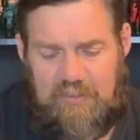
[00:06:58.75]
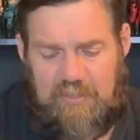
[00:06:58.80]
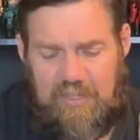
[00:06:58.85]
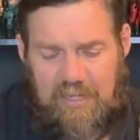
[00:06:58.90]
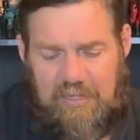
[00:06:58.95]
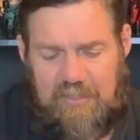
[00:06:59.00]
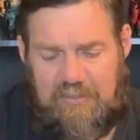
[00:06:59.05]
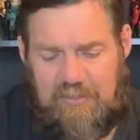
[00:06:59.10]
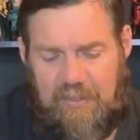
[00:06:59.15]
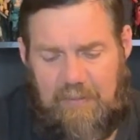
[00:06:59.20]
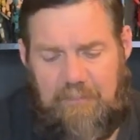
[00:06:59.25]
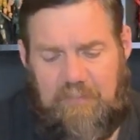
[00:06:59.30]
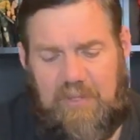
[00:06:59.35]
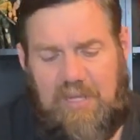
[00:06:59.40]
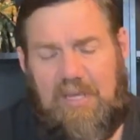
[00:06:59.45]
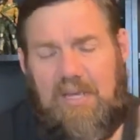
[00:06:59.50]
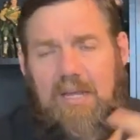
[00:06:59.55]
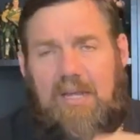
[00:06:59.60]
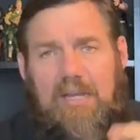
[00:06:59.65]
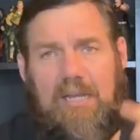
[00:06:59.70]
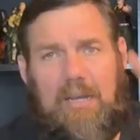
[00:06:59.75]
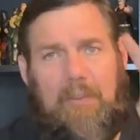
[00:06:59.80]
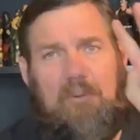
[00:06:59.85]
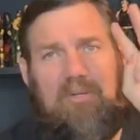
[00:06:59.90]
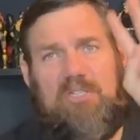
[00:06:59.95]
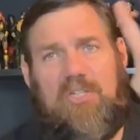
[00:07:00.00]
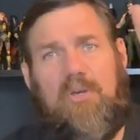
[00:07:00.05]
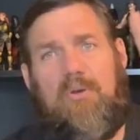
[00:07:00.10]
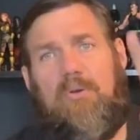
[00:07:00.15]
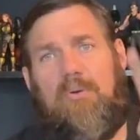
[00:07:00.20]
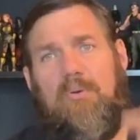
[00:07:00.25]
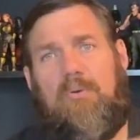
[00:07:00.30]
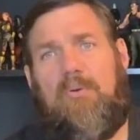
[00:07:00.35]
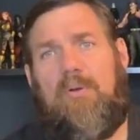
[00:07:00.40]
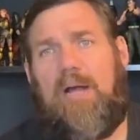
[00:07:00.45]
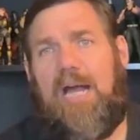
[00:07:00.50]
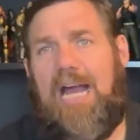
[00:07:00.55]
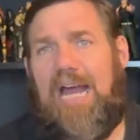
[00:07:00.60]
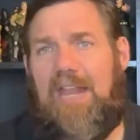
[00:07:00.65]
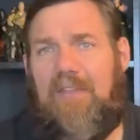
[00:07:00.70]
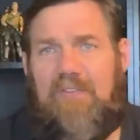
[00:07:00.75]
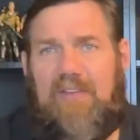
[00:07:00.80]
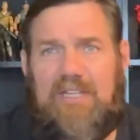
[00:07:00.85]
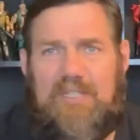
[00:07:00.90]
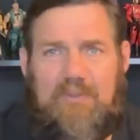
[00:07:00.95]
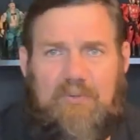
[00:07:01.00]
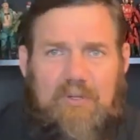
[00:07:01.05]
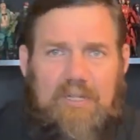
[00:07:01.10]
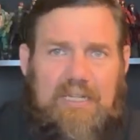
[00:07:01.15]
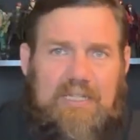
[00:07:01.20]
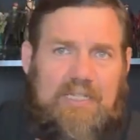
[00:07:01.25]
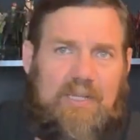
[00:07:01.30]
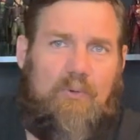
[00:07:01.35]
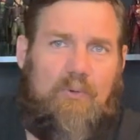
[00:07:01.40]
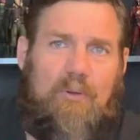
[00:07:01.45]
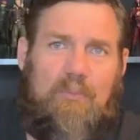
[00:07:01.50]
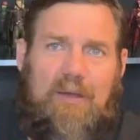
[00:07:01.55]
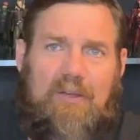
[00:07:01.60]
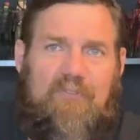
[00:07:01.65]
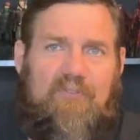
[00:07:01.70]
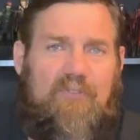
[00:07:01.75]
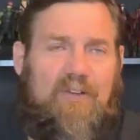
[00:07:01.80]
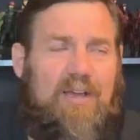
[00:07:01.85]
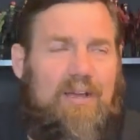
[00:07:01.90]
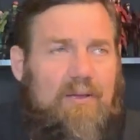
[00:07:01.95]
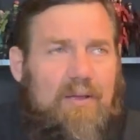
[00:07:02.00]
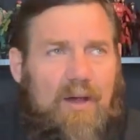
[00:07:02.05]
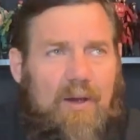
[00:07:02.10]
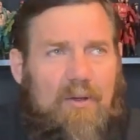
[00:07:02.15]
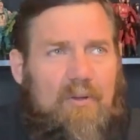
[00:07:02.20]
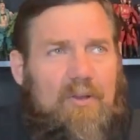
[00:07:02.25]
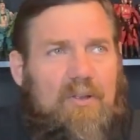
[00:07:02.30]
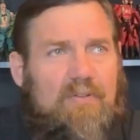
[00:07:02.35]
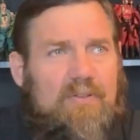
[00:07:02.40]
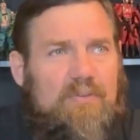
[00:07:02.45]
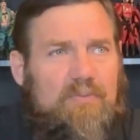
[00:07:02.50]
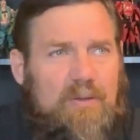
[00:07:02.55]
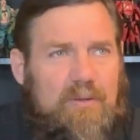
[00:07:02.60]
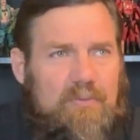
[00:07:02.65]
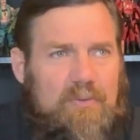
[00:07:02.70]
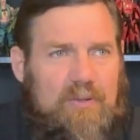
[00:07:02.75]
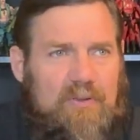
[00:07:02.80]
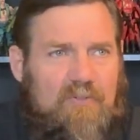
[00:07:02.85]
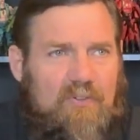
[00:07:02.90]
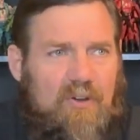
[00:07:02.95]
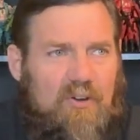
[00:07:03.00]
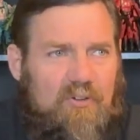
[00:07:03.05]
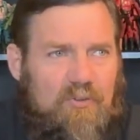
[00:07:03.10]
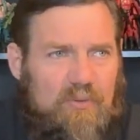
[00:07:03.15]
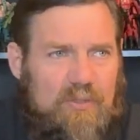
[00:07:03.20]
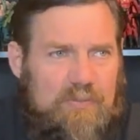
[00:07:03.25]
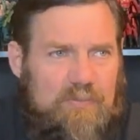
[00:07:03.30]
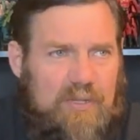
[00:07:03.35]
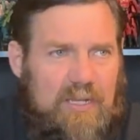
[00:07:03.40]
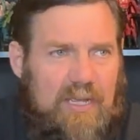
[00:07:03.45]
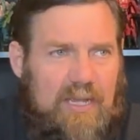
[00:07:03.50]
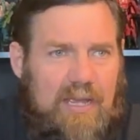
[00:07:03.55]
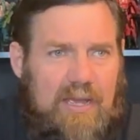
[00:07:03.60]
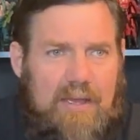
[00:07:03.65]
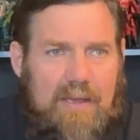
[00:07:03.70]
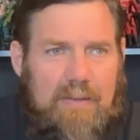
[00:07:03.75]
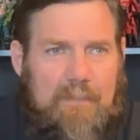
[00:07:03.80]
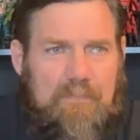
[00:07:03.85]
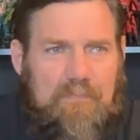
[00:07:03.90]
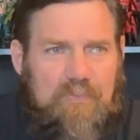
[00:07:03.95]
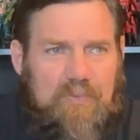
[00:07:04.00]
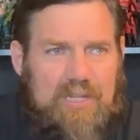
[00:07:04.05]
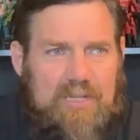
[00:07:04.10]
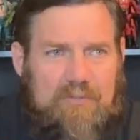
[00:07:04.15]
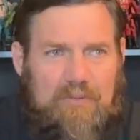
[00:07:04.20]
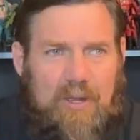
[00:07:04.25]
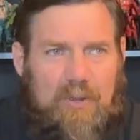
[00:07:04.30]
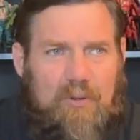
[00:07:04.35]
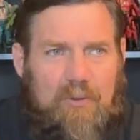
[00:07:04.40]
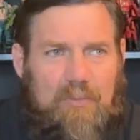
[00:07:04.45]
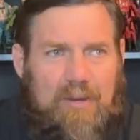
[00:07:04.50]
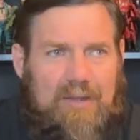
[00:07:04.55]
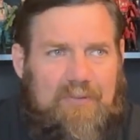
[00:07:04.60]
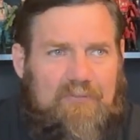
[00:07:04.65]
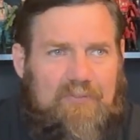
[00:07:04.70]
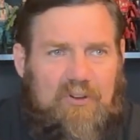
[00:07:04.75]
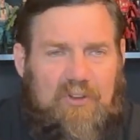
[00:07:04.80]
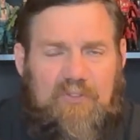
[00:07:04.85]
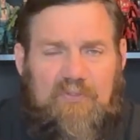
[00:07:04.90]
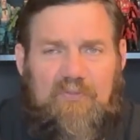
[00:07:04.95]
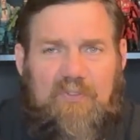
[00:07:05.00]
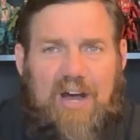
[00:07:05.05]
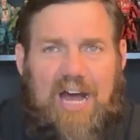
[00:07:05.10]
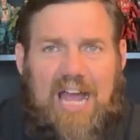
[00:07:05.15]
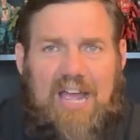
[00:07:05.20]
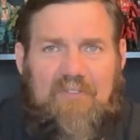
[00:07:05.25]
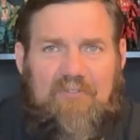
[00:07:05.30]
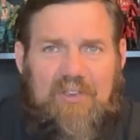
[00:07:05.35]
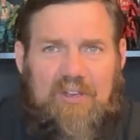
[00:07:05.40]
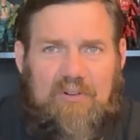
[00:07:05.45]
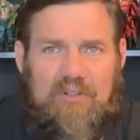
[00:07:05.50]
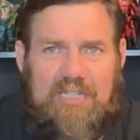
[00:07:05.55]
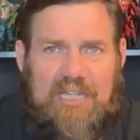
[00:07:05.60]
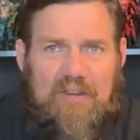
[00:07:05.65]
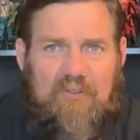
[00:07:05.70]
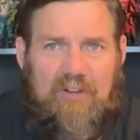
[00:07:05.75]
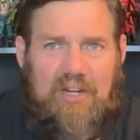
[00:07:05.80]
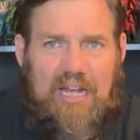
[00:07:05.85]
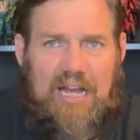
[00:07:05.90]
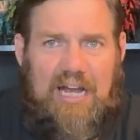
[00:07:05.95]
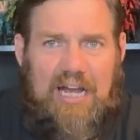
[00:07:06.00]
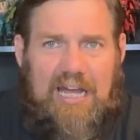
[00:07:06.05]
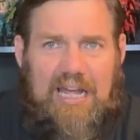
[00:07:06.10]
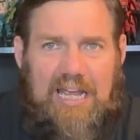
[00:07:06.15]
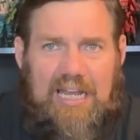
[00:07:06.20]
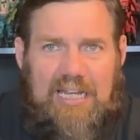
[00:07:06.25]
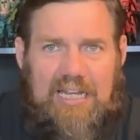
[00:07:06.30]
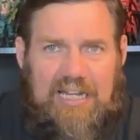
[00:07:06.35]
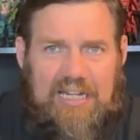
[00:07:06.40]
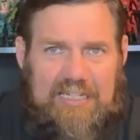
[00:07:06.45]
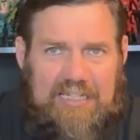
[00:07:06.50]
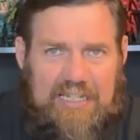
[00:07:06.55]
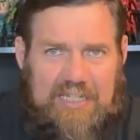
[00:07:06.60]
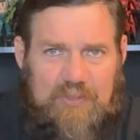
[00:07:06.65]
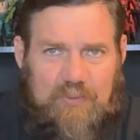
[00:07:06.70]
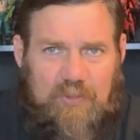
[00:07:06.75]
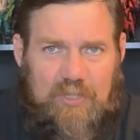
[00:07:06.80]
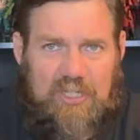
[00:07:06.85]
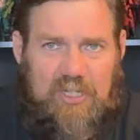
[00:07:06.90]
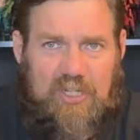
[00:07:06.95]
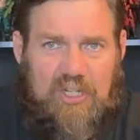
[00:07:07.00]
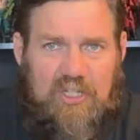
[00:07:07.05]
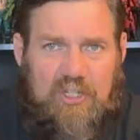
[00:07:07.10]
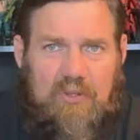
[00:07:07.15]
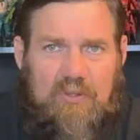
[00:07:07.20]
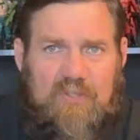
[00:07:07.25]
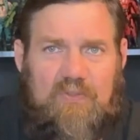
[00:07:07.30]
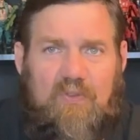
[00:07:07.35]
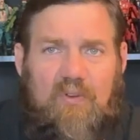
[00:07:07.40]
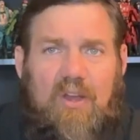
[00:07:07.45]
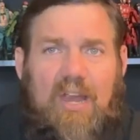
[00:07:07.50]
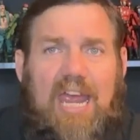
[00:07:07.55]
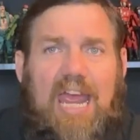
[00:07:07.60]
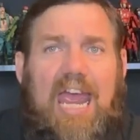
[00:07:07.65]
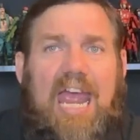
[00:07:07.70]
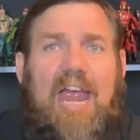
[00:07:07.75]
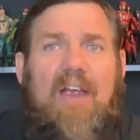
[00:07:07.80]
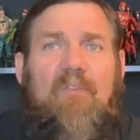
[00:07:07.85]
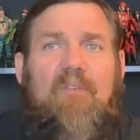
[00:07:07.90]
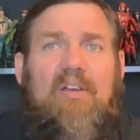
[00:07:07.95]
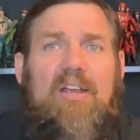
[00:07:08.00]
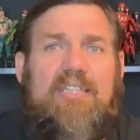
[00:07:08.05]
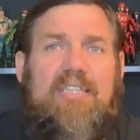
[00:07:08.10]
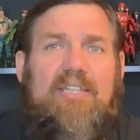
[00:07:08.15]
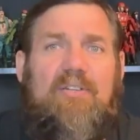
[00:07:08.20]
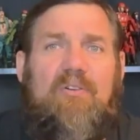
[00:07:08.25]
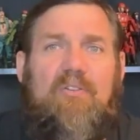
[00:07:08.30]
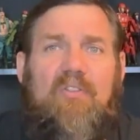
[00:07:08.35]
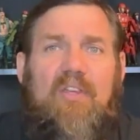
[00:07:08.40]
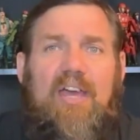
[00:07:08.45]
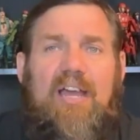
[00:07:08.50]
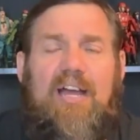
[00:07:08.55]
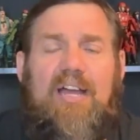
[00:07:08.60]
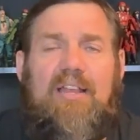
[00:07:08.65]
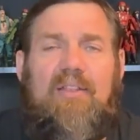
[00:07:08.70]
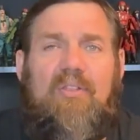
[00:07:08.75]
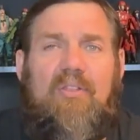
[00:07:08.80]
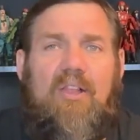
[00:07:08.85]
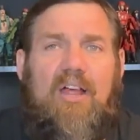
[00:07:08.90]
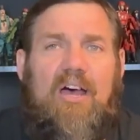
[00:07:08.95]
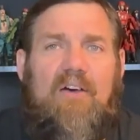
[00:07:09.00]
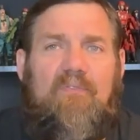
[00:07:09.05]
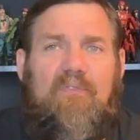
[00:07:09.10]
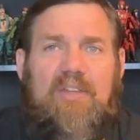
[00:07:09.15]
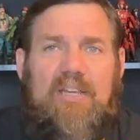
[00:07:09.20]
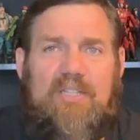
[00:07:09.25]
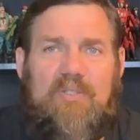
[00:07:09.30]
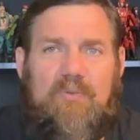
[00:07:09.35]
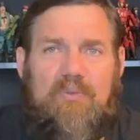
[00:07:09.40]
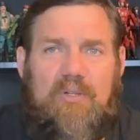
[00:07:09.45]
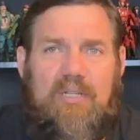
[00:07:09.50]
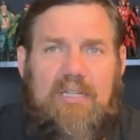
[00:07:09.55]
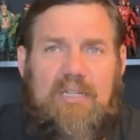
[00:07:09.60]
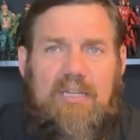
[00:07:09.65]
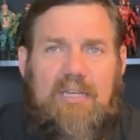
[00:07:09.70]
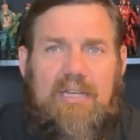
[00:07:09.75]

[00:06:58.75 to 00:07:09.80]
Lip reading: Like I said, number 2, and this one is of my, I don't know if it's one of my first ones, but probably one of my first 5 vehicles I ever got, and this one you could use for every single thing. I love this one.